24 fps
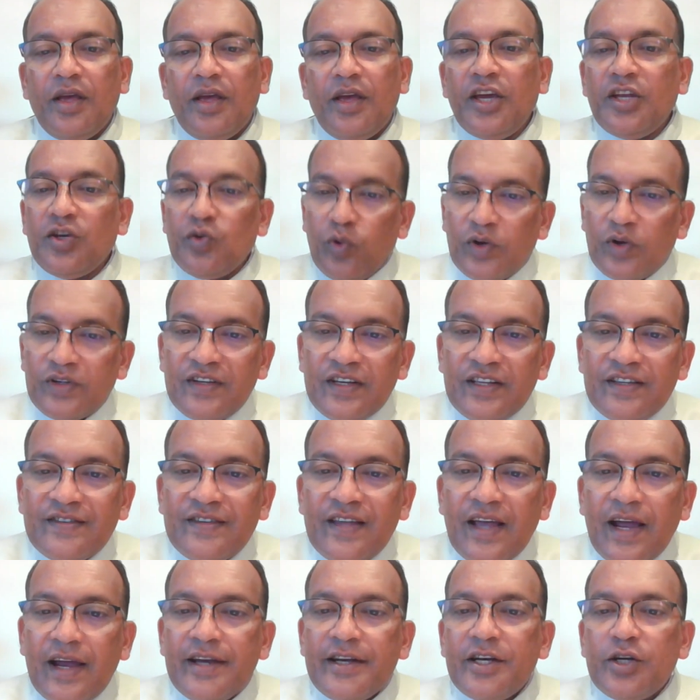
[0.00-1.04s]
It was
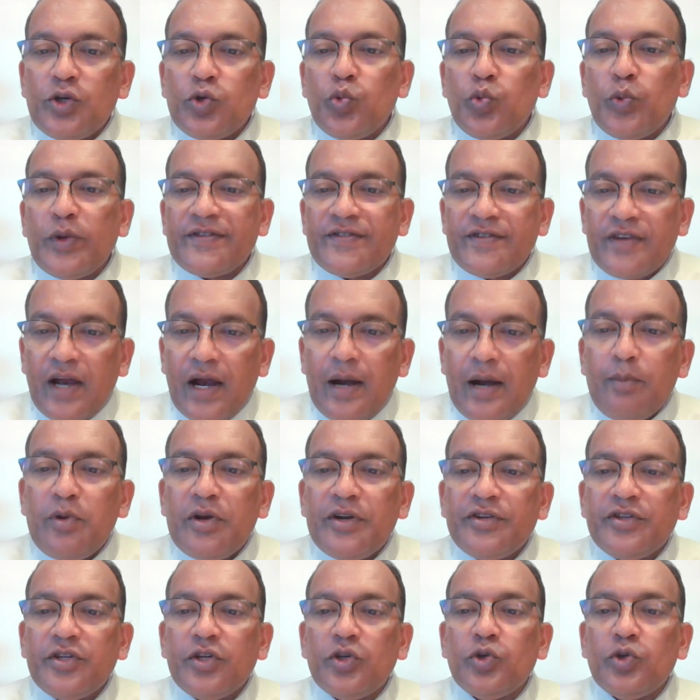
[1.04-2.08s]
decided to establish